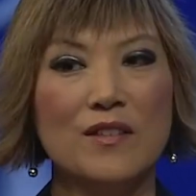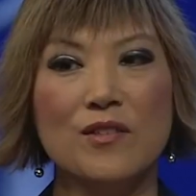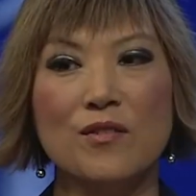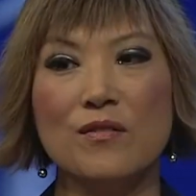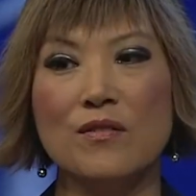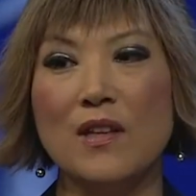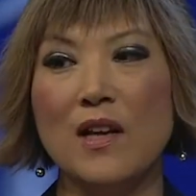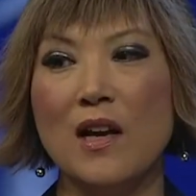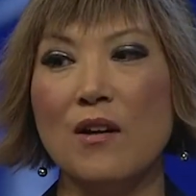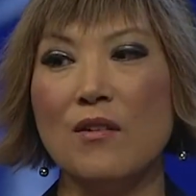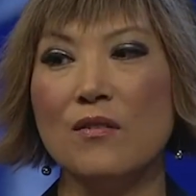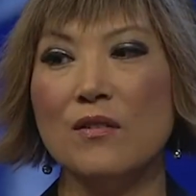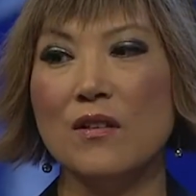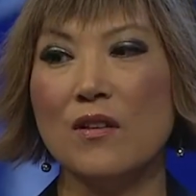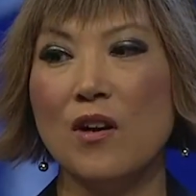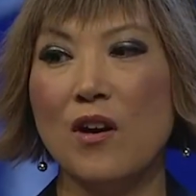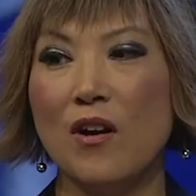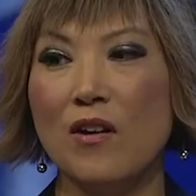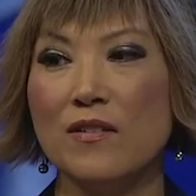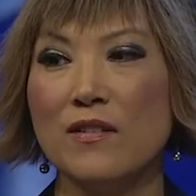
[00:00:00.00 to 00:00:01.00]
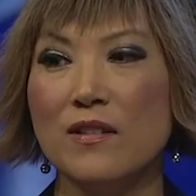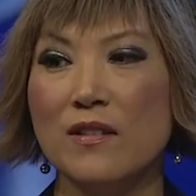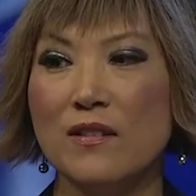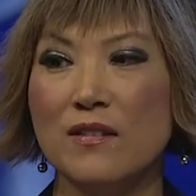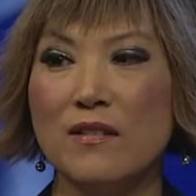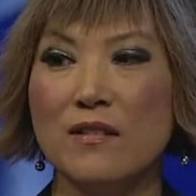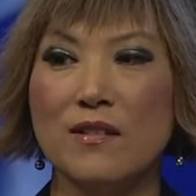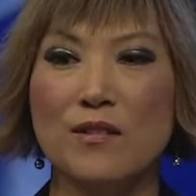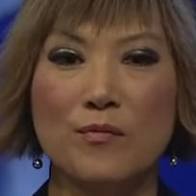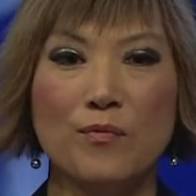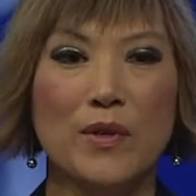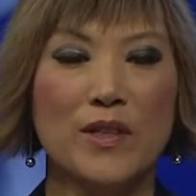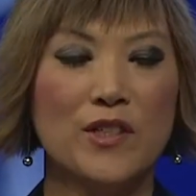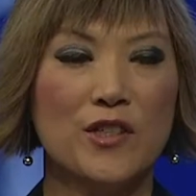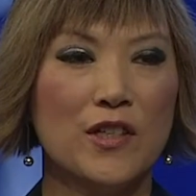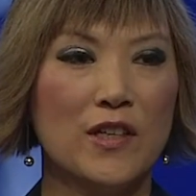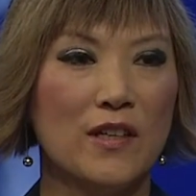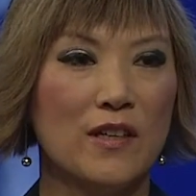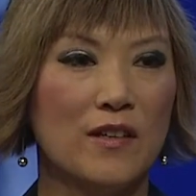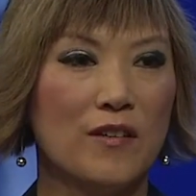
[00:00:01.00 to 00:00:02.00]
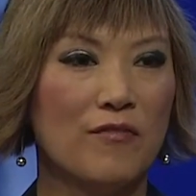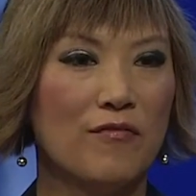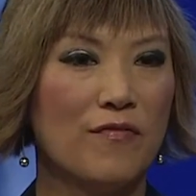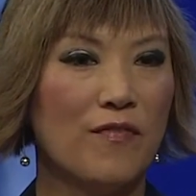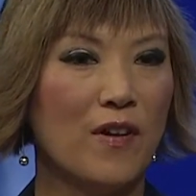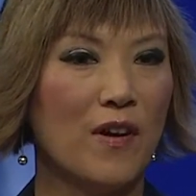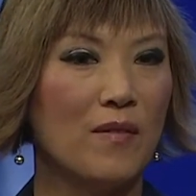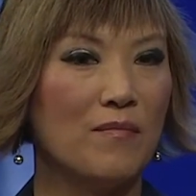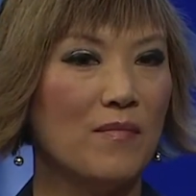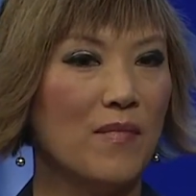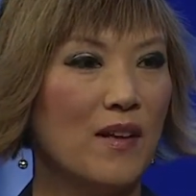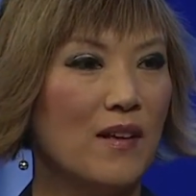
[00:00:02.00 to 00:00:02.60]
So now the cost is switching from